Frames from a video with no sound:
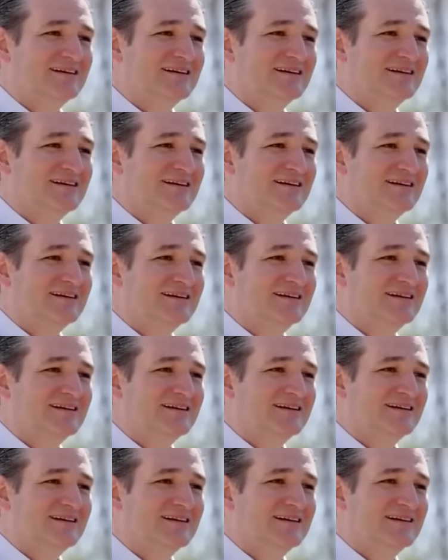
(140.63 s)

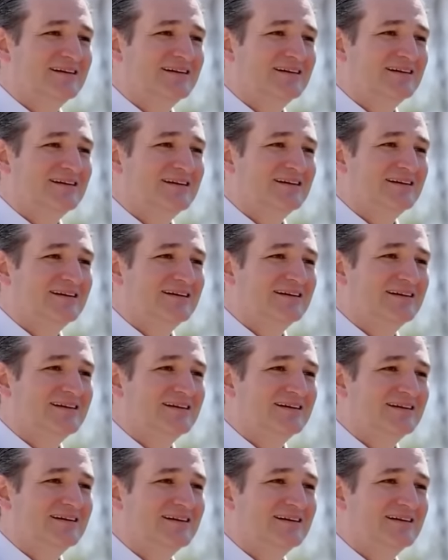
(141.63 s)

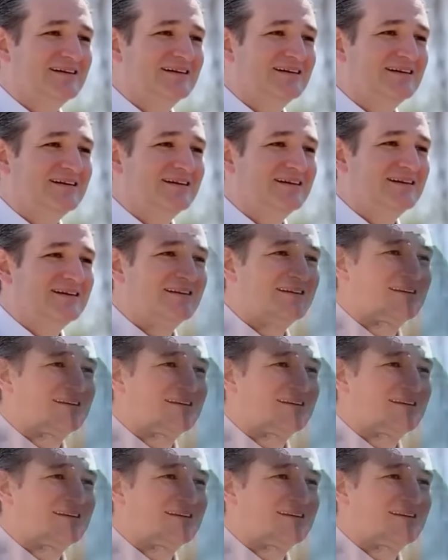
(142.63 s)
(silent)